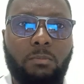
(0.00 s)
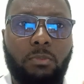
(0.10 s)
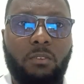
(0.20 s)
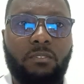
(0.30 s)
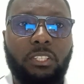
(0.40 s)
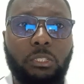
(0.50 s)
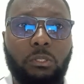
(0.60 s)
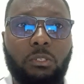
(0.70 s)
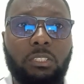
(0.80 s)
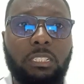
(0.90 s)

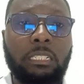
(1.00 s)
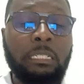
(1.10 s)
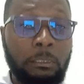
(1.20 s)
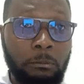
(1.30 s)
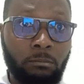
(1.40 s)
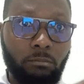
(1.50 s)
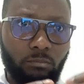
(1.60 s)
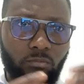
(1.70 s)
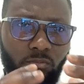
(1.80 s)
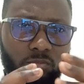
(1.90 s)
professionals,
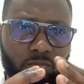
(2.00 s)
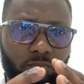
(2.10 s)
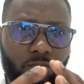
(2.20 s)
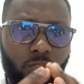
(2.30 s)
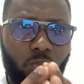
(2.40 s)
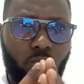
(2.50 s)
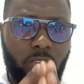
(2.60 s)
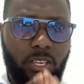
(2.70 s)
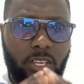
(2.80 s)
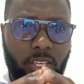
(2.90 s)

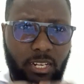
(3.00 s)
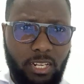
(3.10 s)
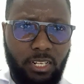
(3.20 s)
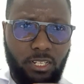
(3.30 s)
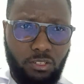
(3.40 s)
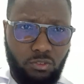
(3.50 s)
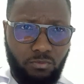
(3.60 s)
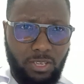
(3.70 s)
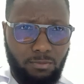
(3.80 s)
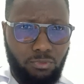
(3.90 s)
we need to
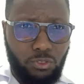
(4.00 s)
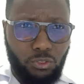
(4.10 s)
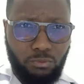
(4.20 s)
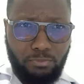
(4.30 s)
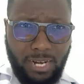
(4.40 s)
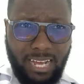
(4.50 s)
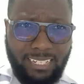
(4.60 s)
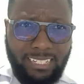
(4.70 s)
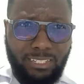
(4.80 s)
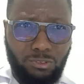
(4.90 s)
be able to
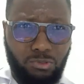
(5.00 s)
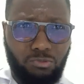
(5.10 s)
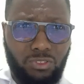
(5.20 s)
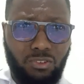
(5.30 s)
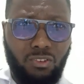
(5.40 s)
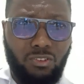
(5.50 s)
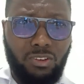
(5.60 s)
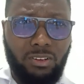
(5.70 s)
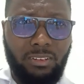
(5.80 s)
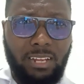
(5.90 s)
practice what we
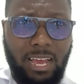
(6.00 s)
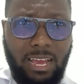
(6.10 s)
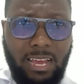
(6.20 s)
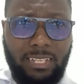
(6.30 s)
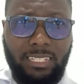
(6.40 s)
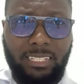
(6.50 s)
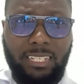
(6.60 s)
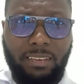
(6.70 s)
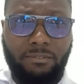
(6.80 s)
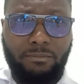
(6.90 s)
call
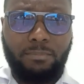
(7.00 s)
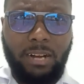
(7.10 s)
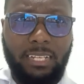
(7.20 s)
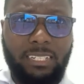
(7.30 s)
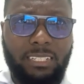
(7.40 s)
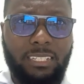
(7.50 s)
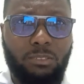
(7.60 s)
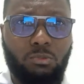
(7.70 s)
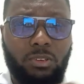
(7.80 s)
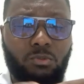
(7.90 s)
safe
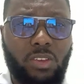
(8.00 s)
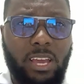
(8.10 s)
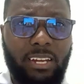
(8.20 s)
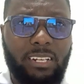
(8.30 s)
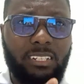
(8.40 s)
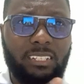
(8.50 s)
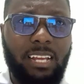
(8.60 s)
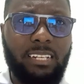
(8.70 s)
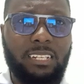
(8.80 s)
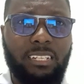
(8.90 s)
practices when we are
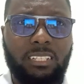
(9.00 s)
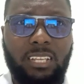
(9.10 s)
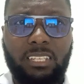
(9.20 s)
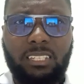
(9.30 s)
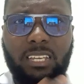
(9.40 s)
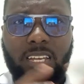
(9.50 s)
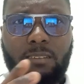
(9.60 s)
inserting such